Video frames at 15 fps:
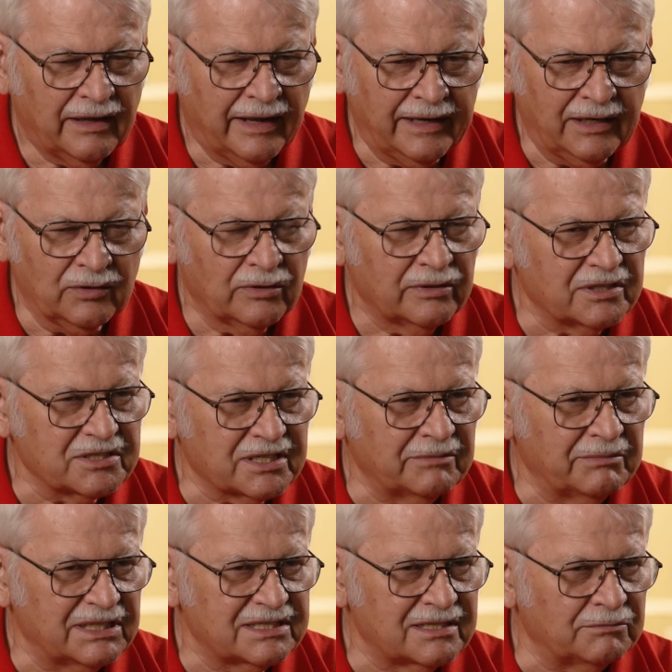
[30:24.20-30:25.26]
and you know there's
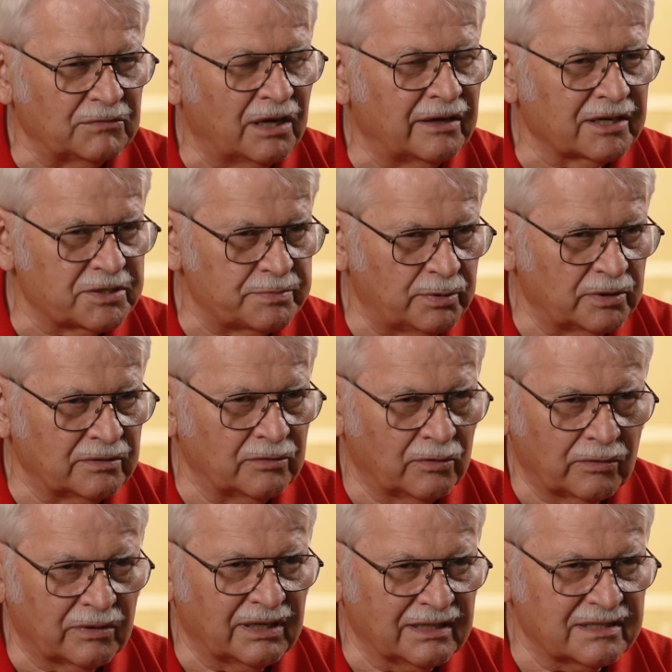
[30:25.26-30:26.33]
going to be some unexploded
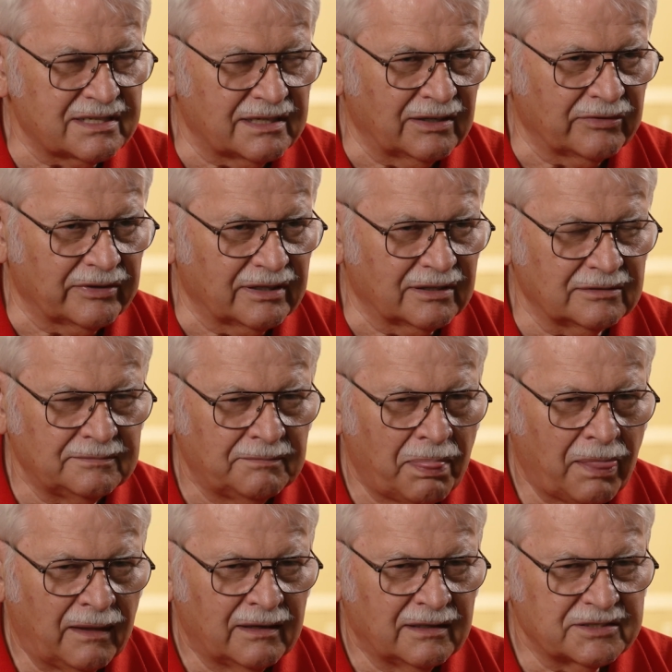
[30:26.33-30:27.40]
ordnance down there.
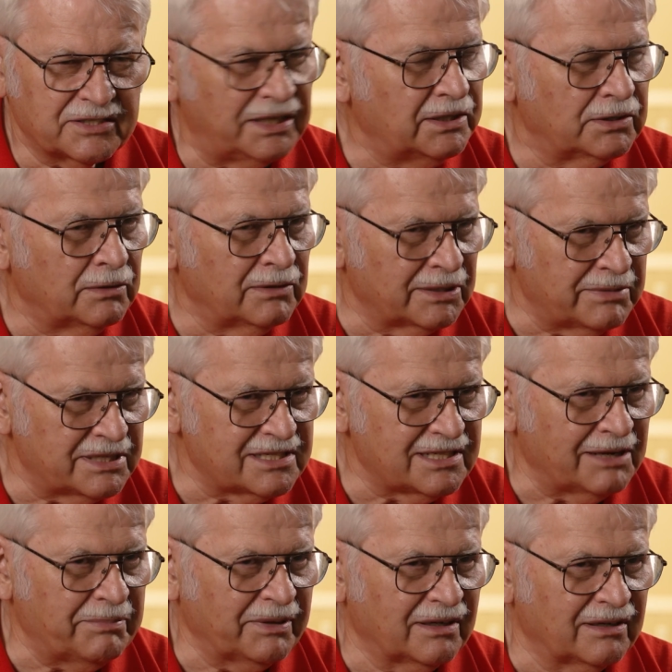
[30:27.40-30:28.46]
So you don't want to be
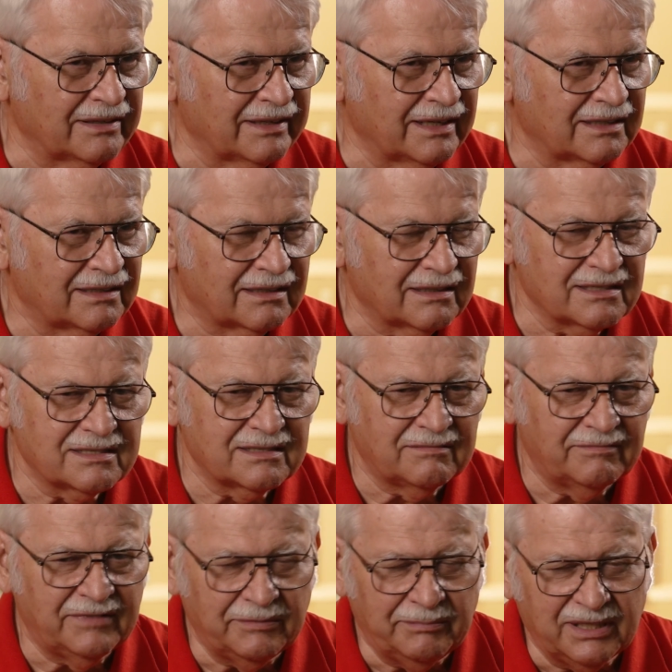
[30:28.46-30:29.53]
stepping on that because
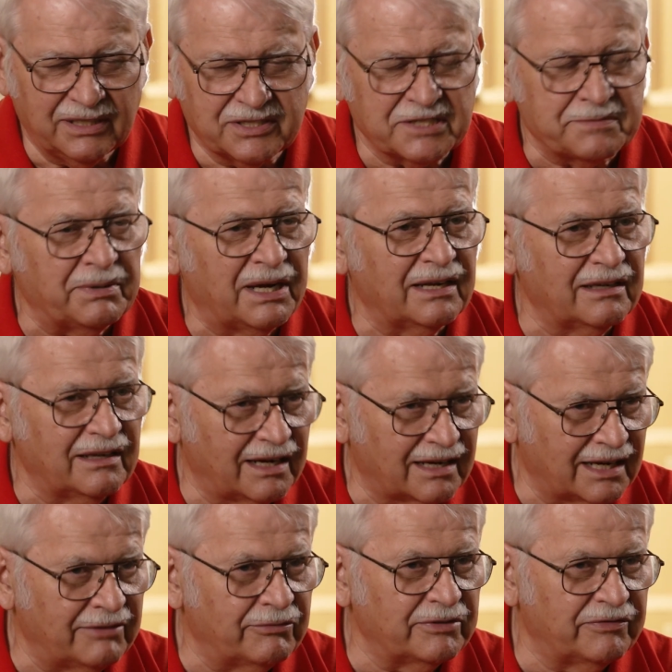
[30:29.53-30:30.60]
it'd be just my luck
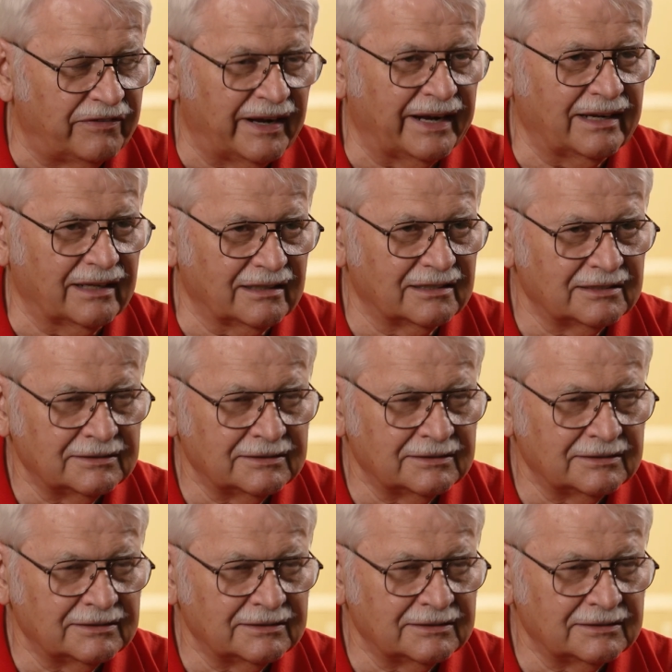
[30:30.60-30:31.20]
I would find it.